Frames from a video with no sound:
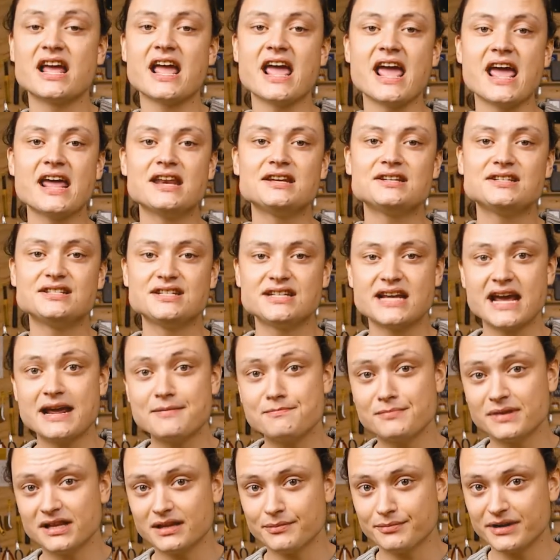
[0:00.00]
and
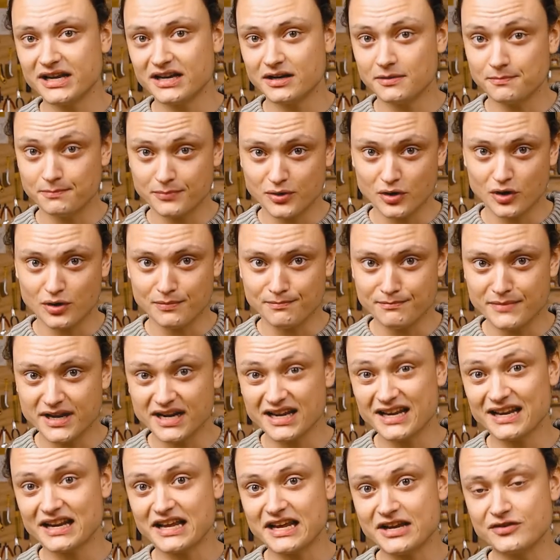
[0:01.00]
10mm per
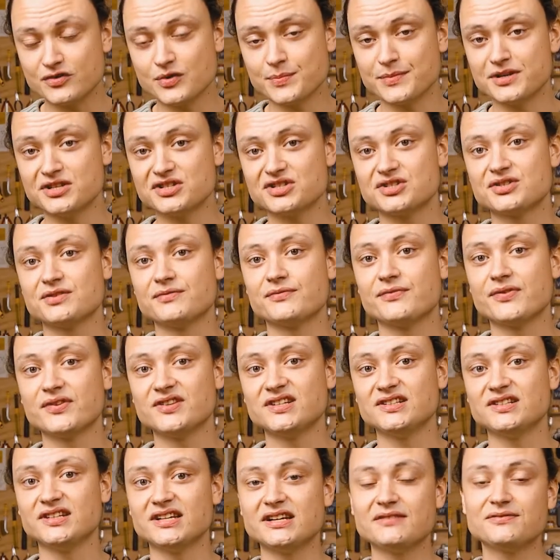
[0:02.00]
minute increments for
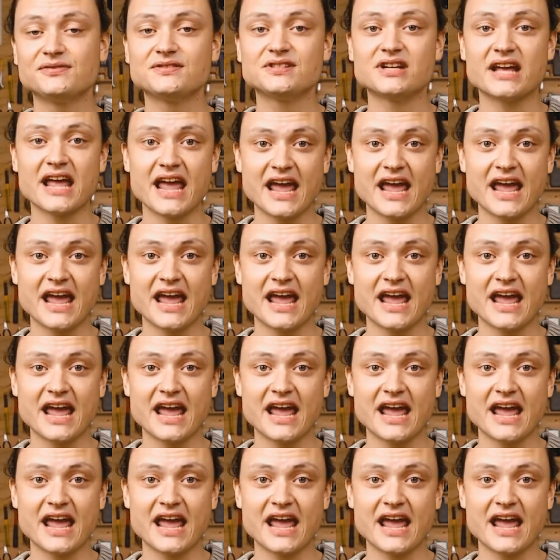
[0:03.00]
the lift